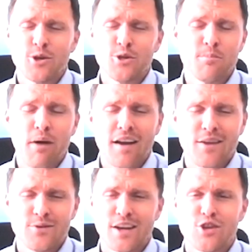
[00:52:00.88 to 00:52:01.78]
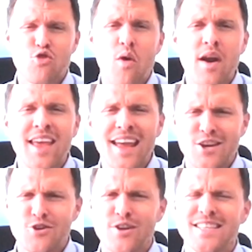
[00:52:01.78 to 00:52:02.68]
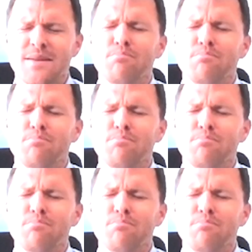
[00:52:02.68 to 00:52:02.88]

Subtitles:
The day you killed your buck, it was like 28